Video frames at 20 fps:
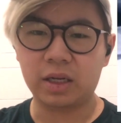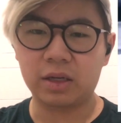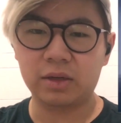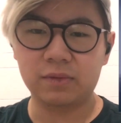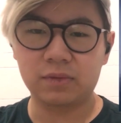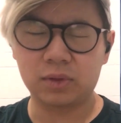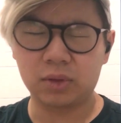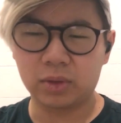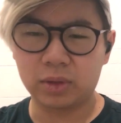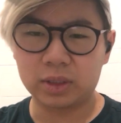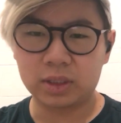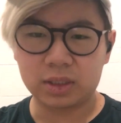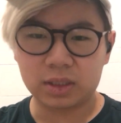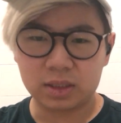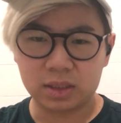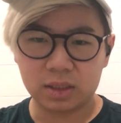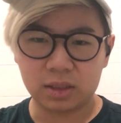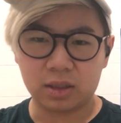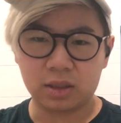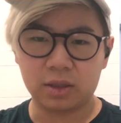
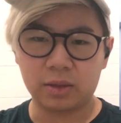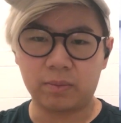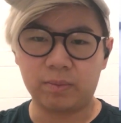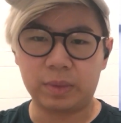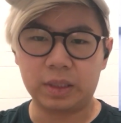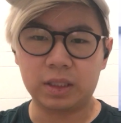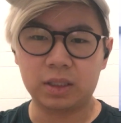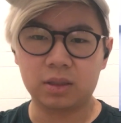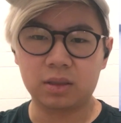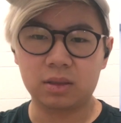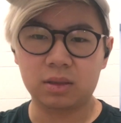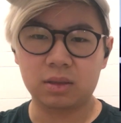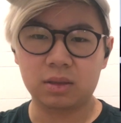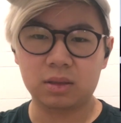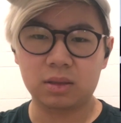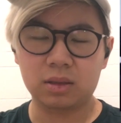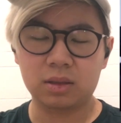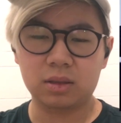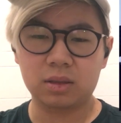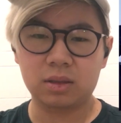influence on the beat.
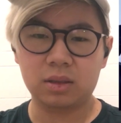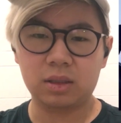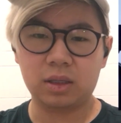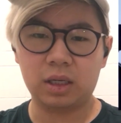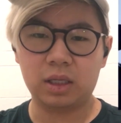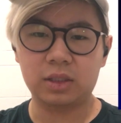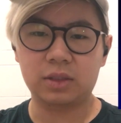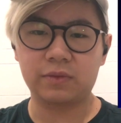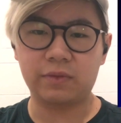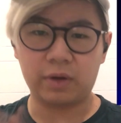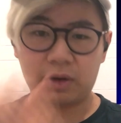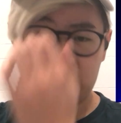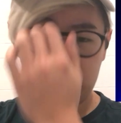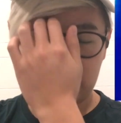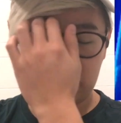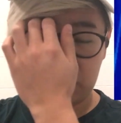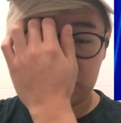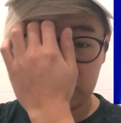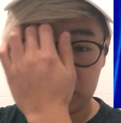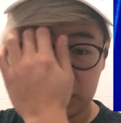It's very different